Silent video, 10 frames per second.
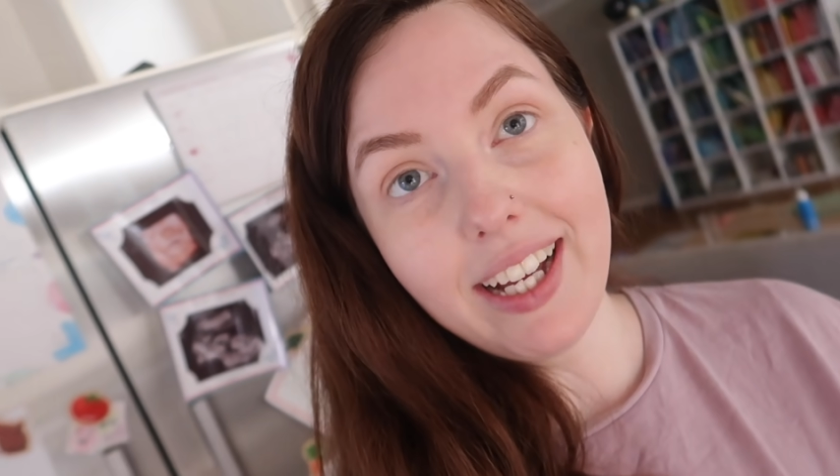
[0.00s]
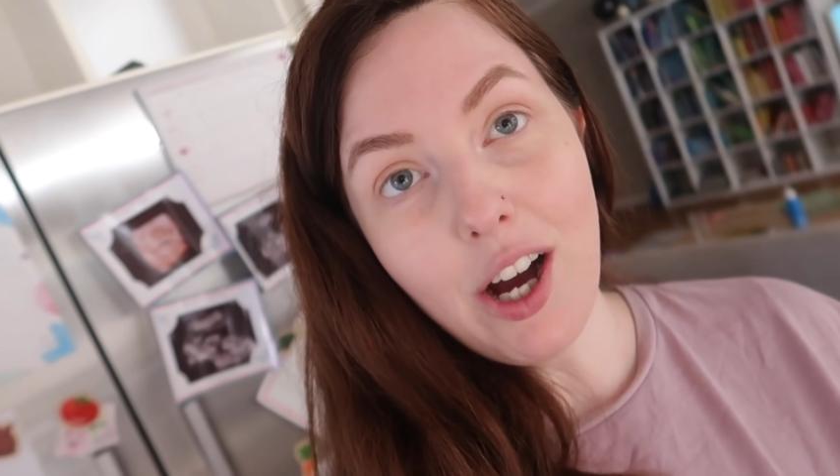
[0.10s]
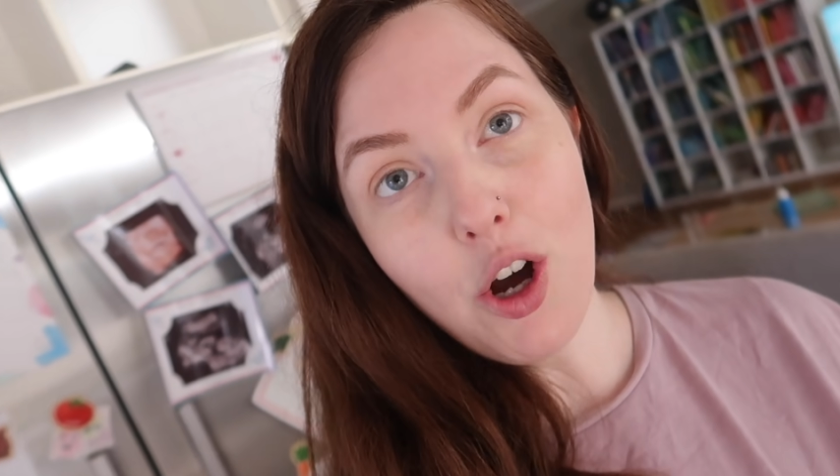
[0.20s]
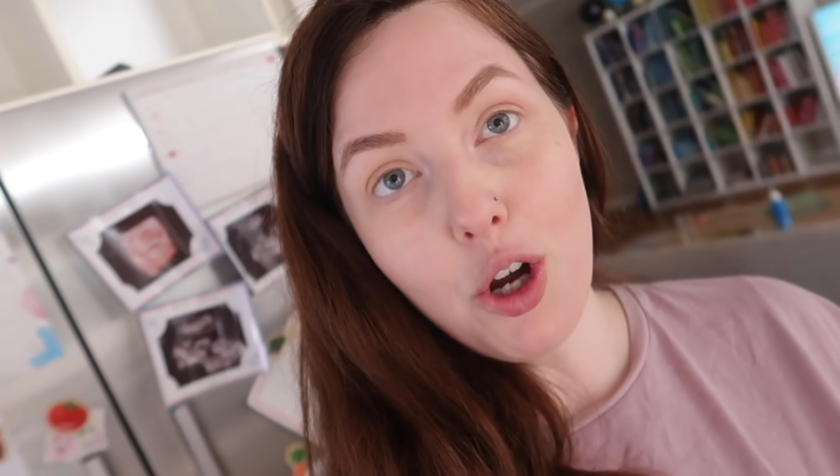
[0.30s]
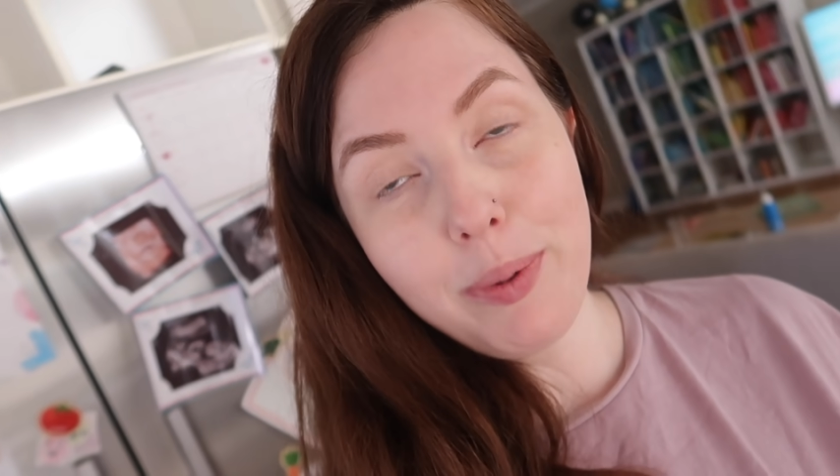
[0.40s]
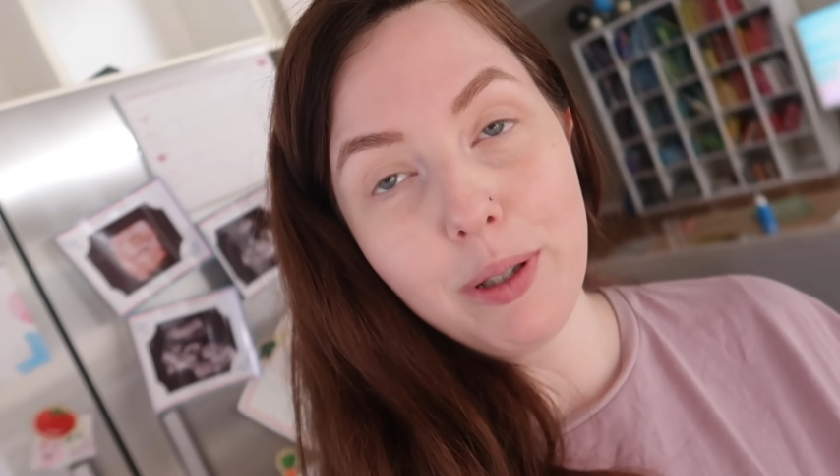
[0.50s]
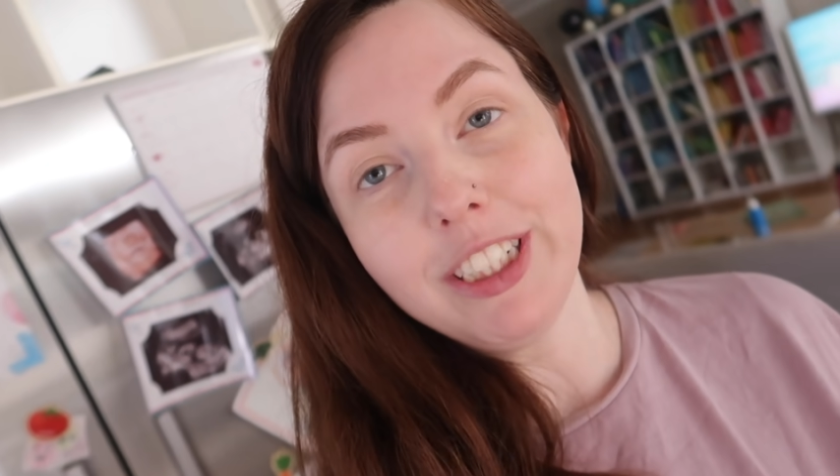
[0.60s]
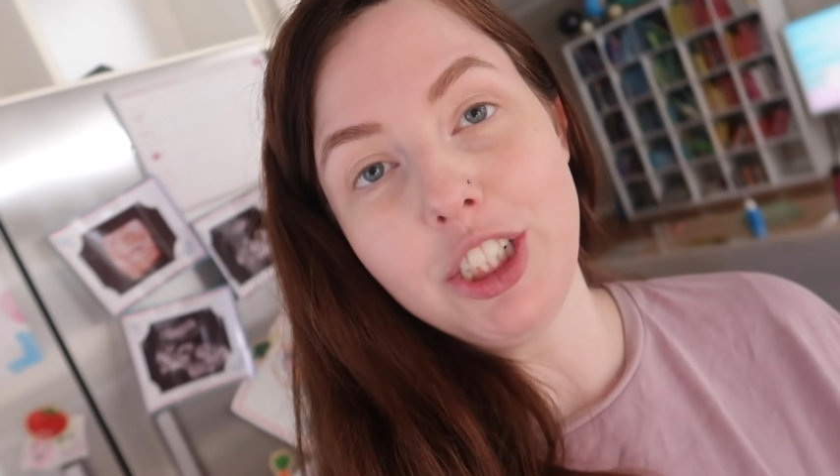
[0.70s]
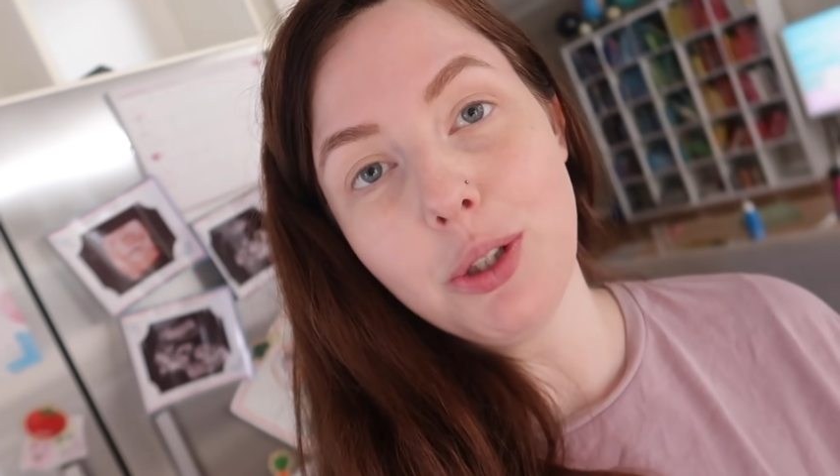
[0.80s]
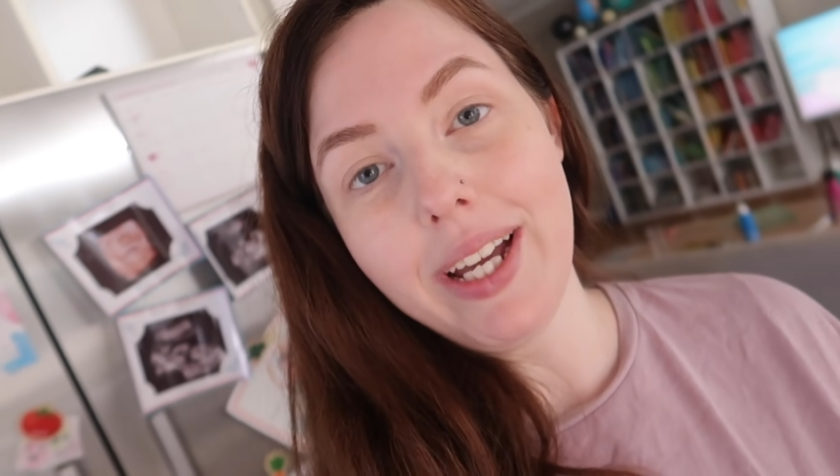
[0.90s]
I hope you
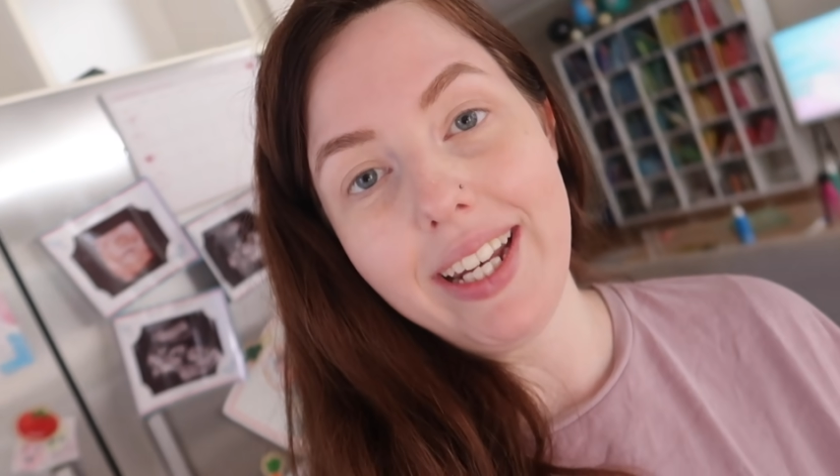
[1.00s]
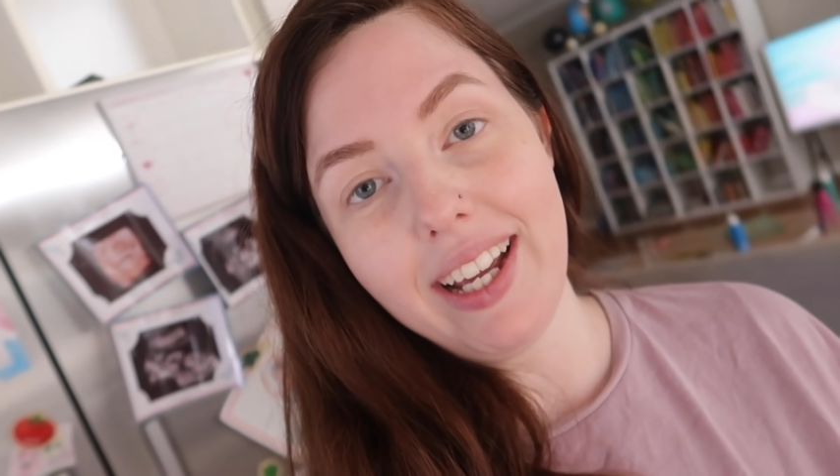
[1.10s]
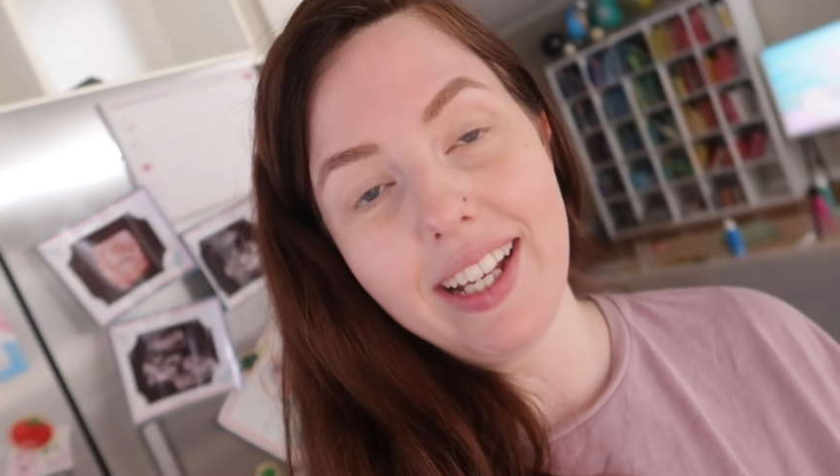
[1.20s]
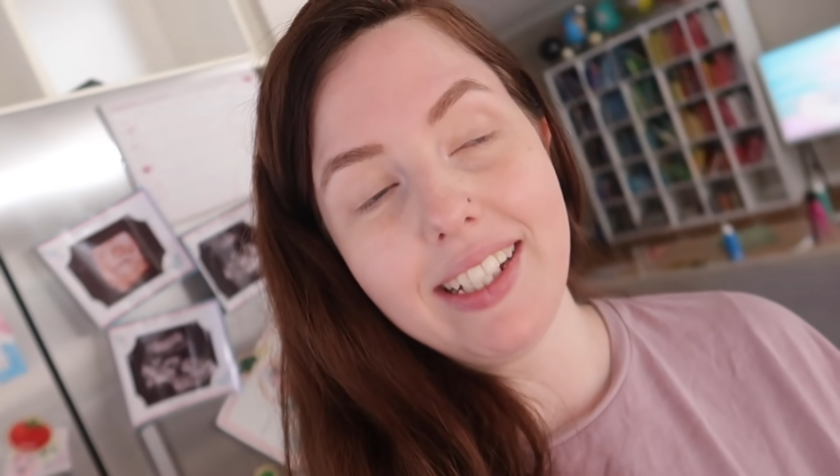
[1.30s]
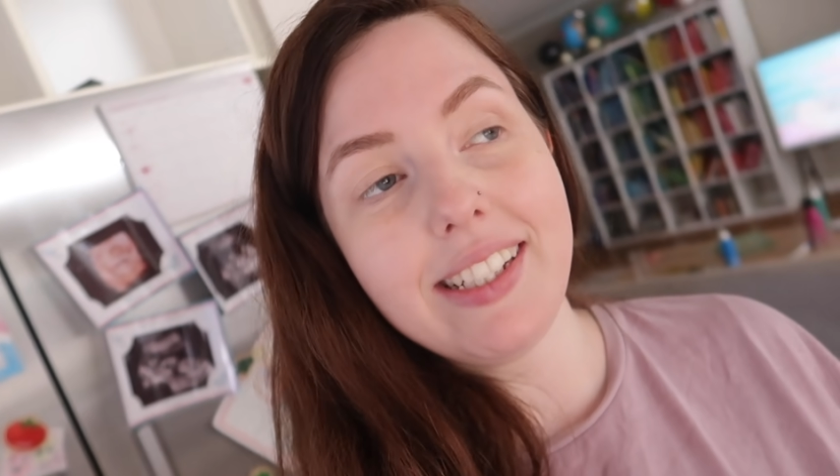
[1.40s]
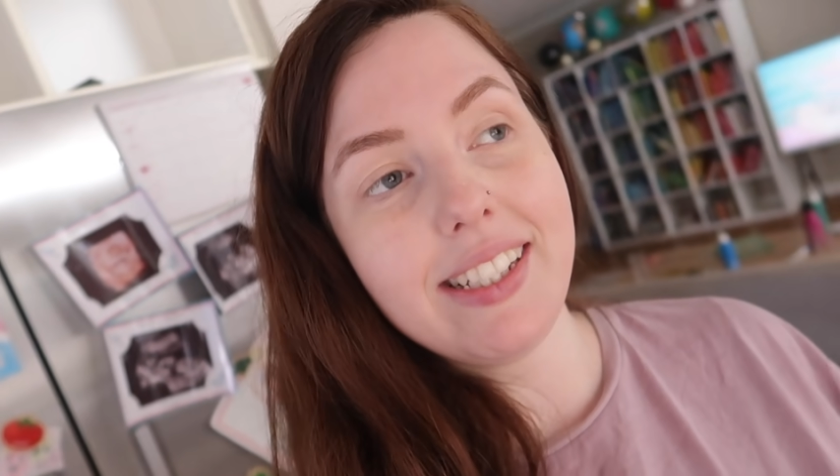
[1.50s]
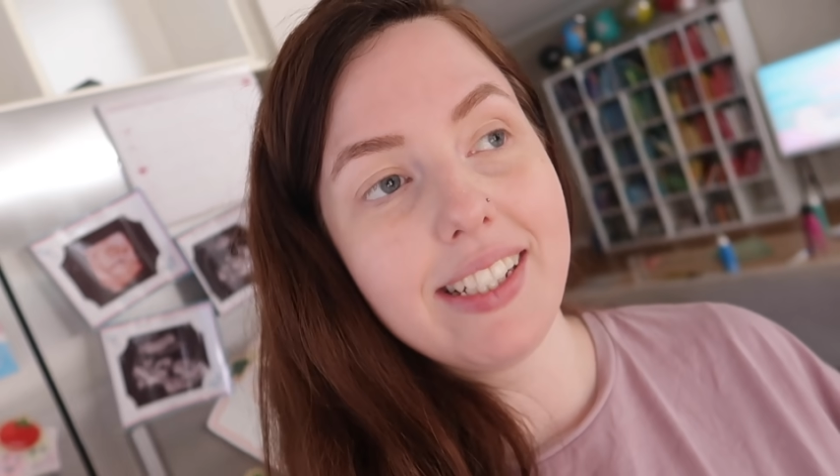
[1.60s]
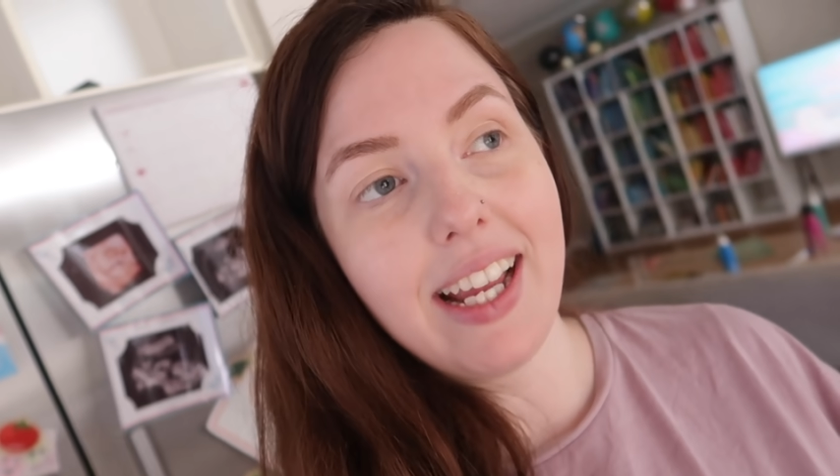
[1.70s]
enjoyed it,